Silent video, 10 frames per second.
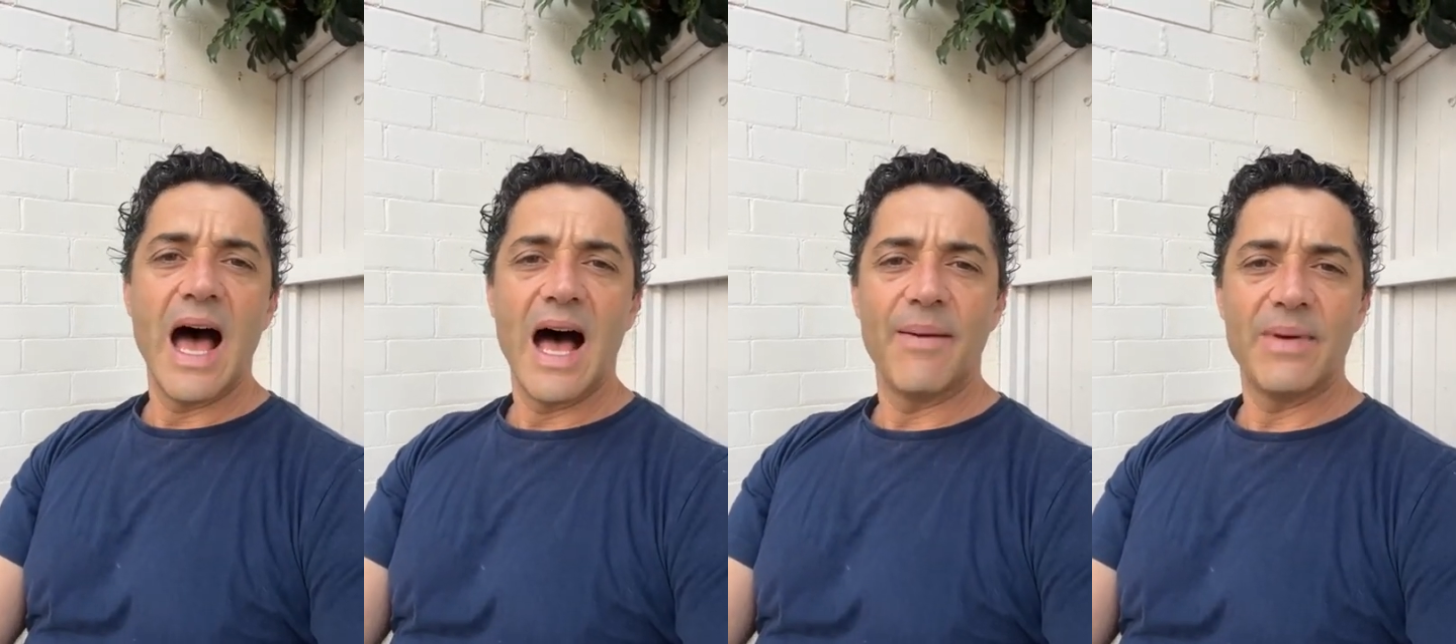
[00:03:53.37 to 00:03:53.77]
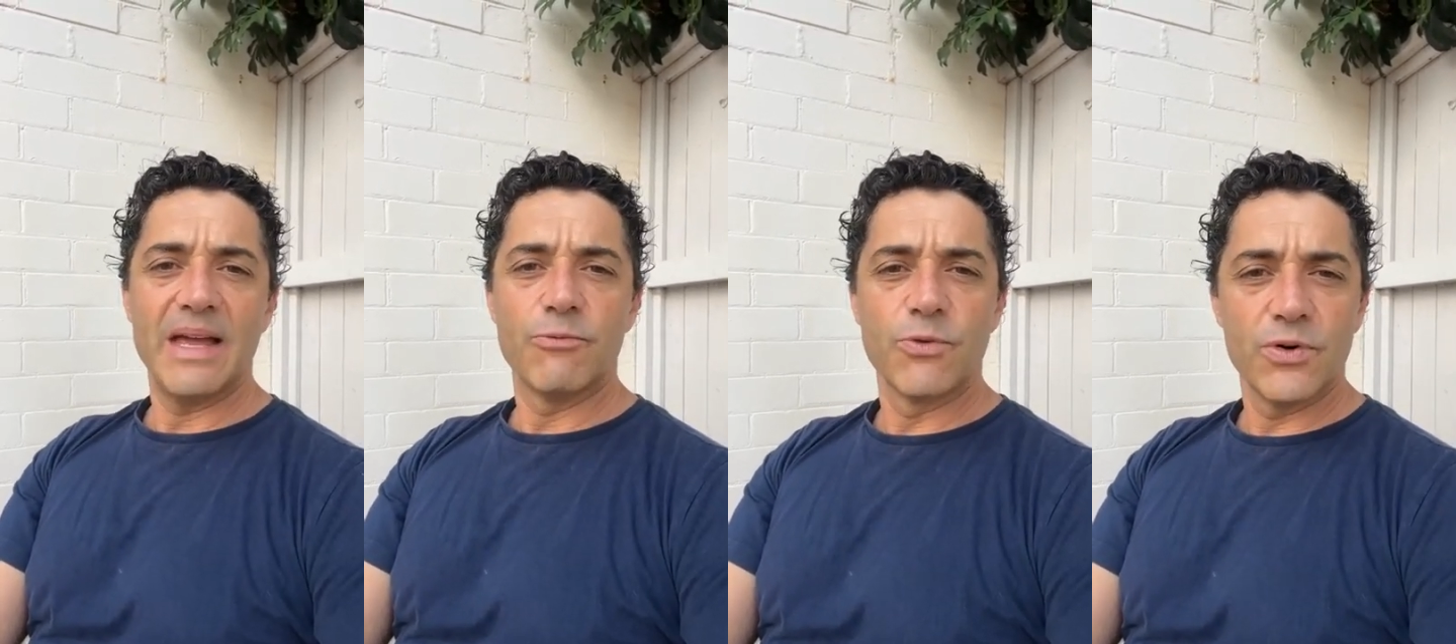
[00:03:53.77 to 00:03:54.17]
Um,
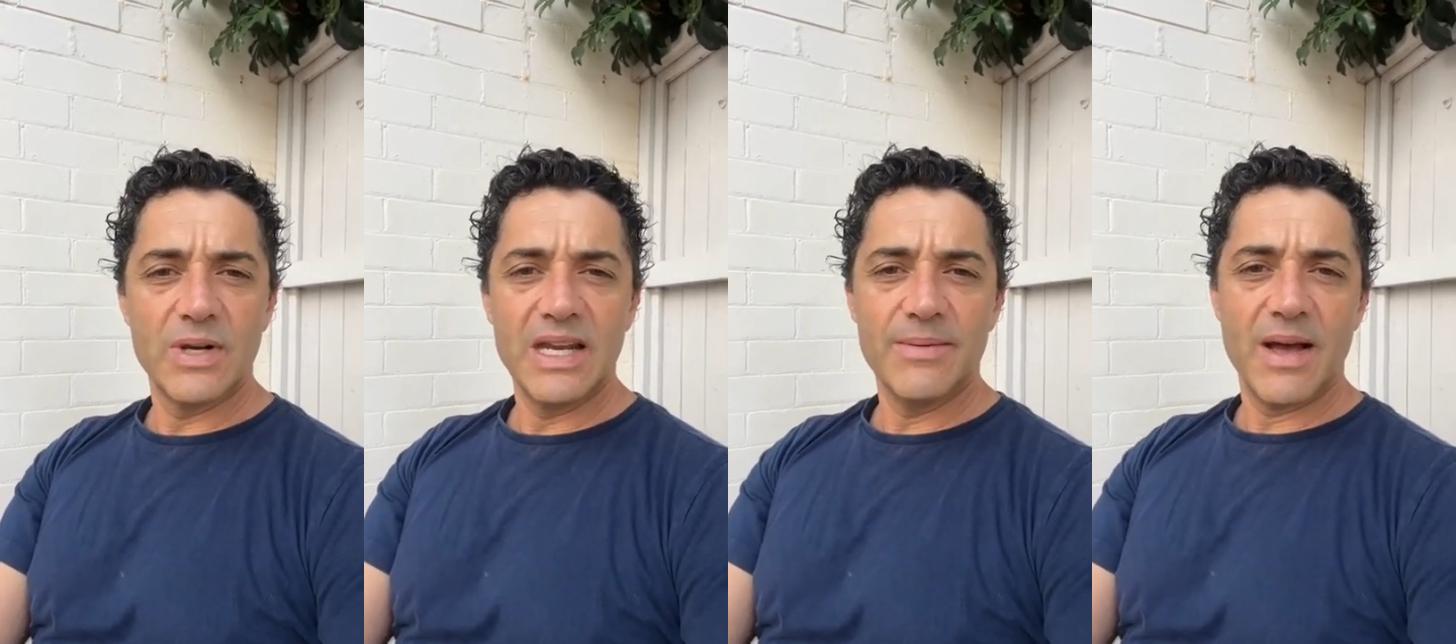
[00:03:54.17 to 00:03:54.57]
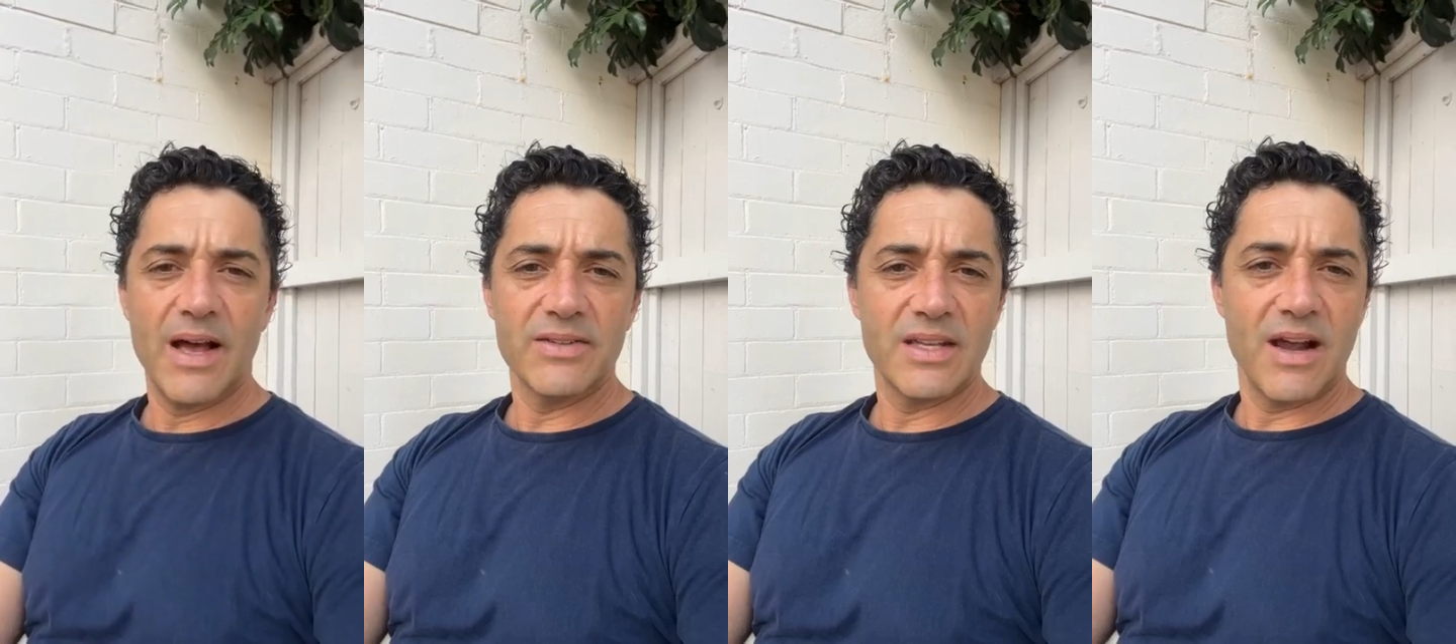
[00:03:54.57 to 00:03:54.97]
rude
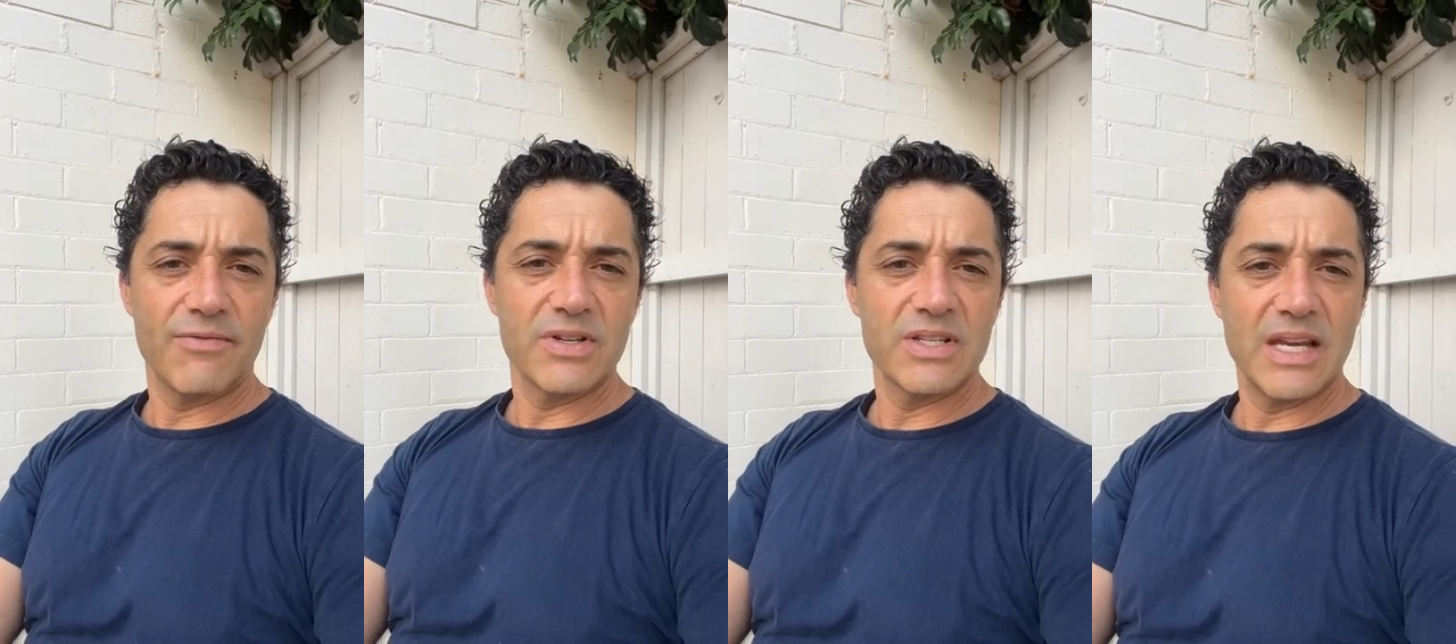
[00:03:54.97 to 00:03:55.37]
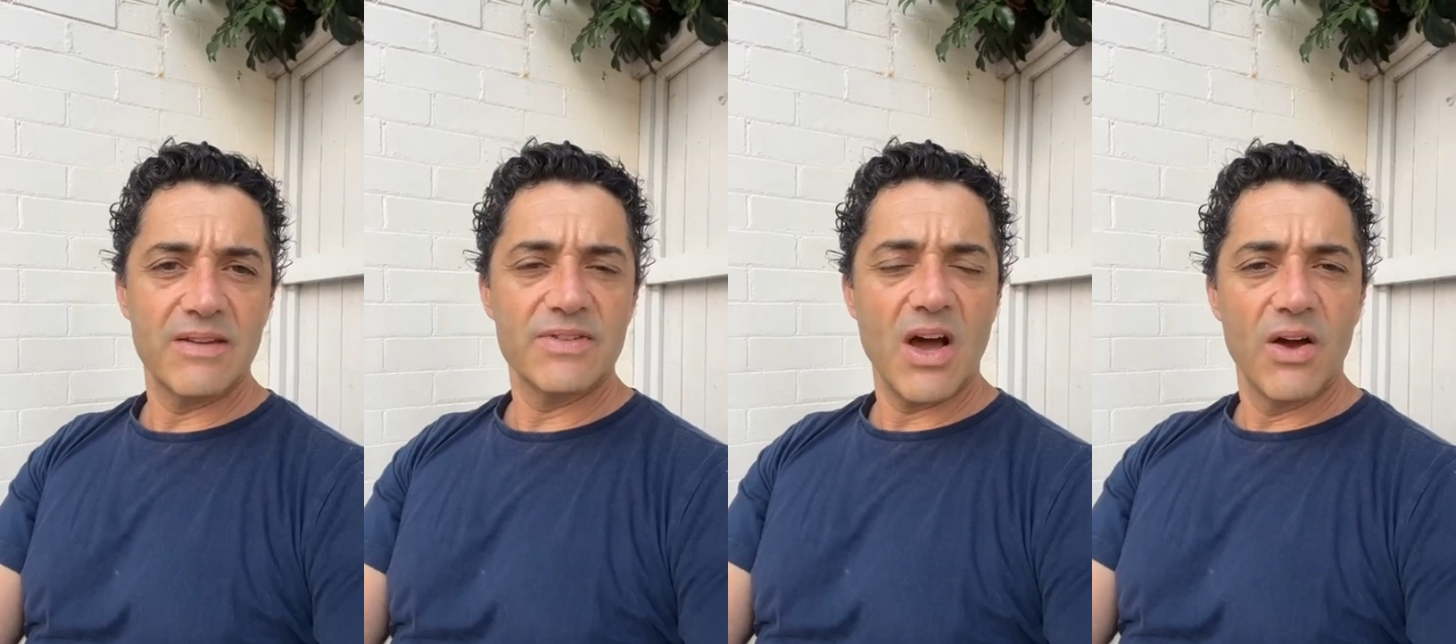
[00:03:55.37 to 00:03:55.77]
emails that I've
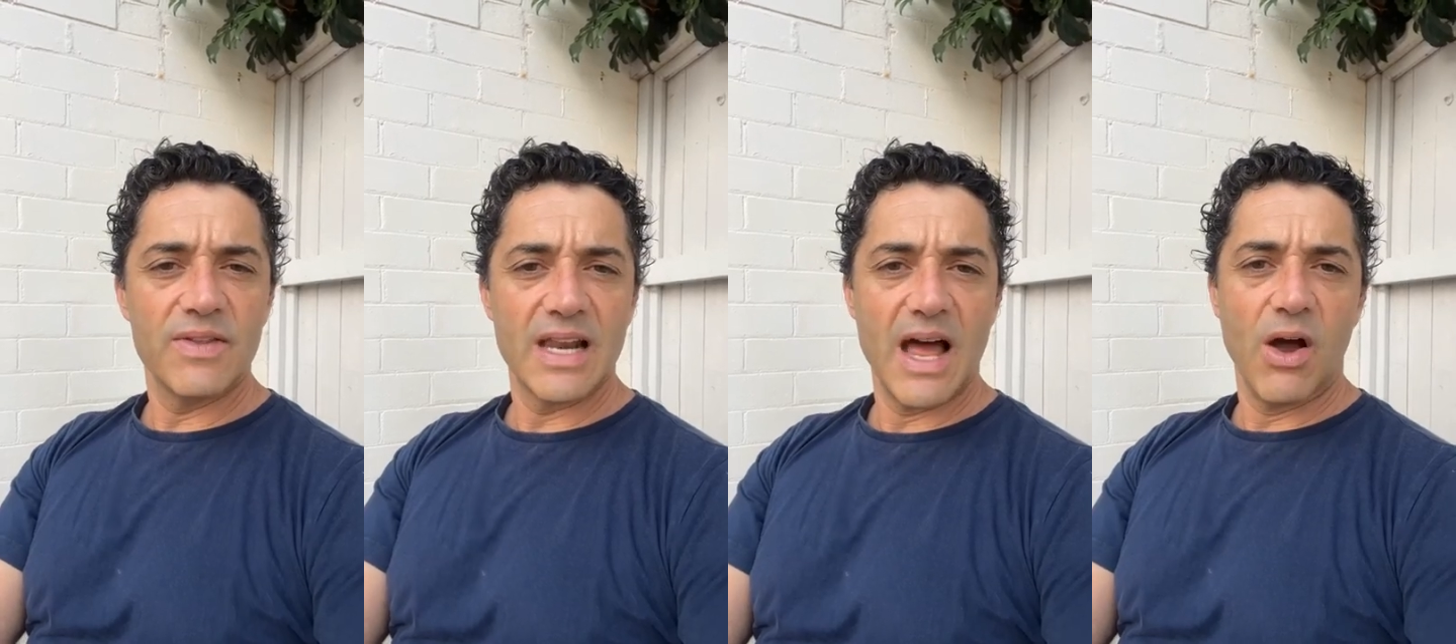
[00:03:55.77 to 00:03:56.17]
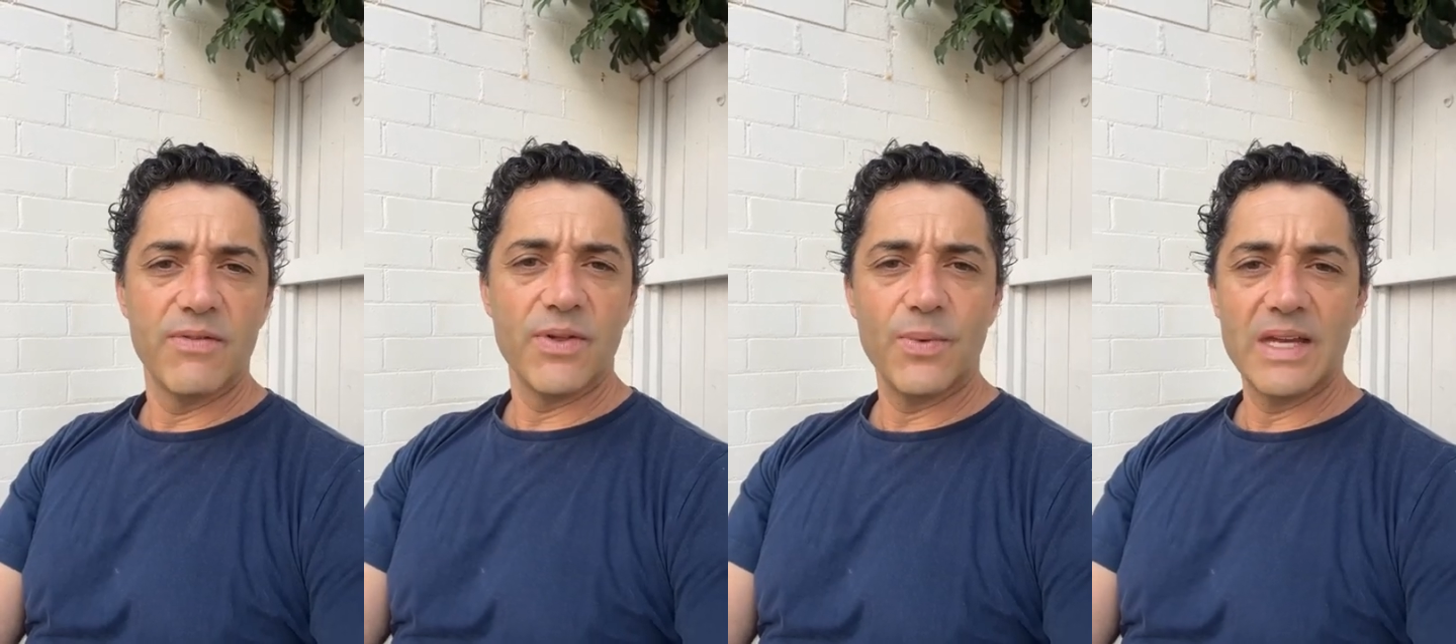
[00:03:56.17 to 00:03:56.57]
received over the
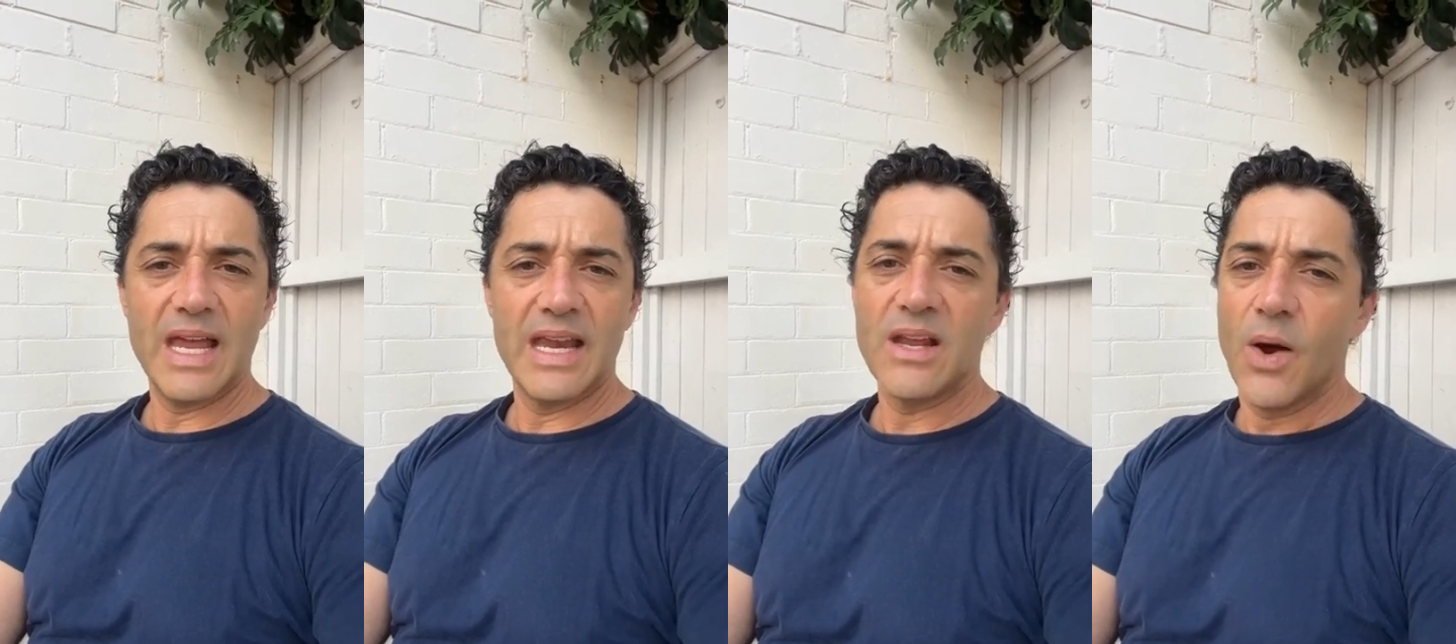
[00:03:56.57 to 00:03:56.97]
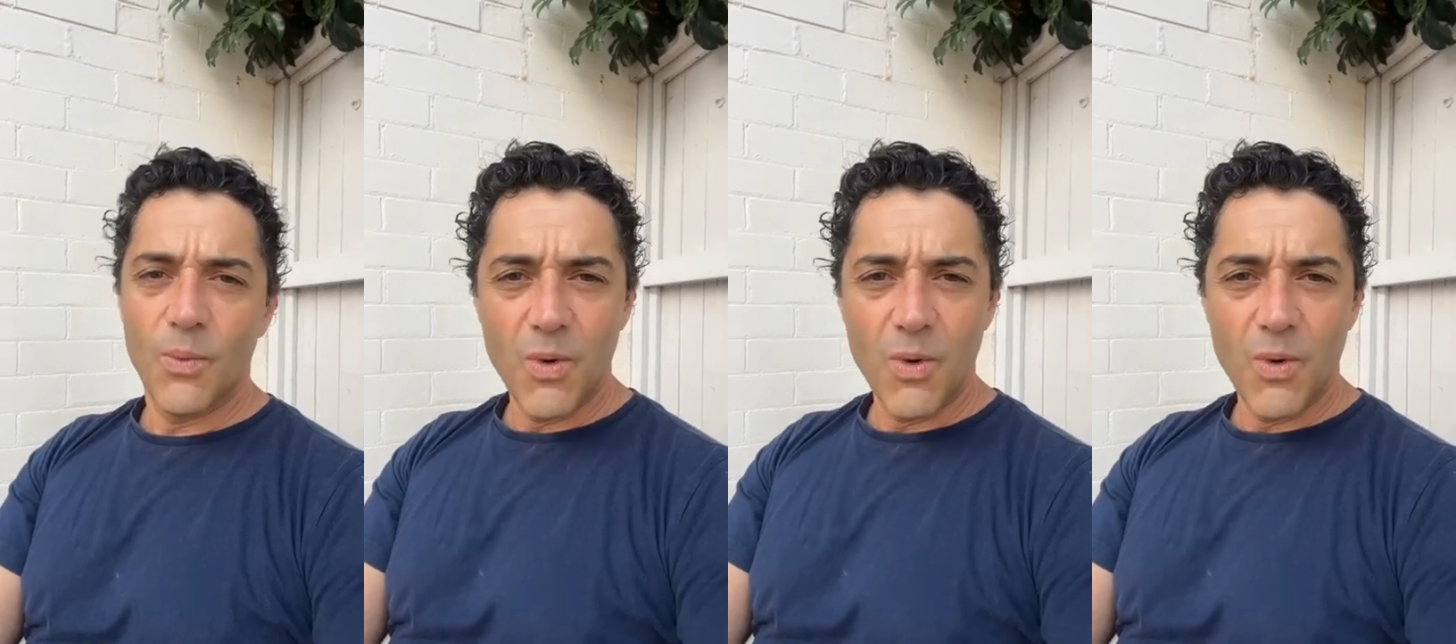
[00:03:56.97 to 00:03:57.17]
over the weekend